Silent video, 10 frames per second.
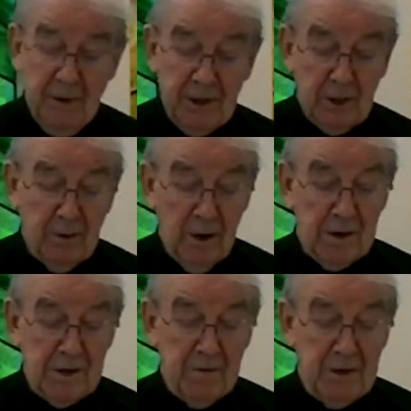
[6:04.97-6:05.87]
by the
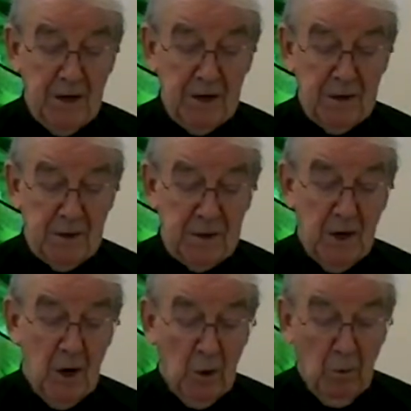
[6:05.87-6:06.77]
cross of
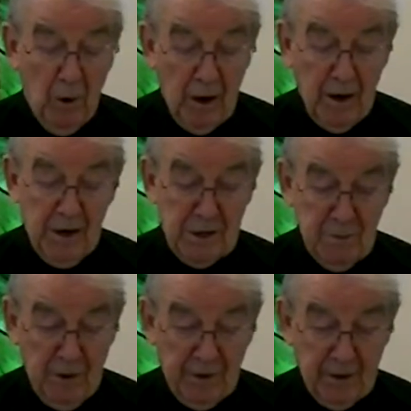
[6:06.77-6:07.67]
Jesus were his
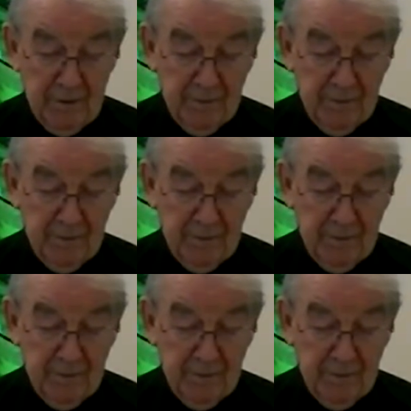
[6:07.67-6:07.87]
mother.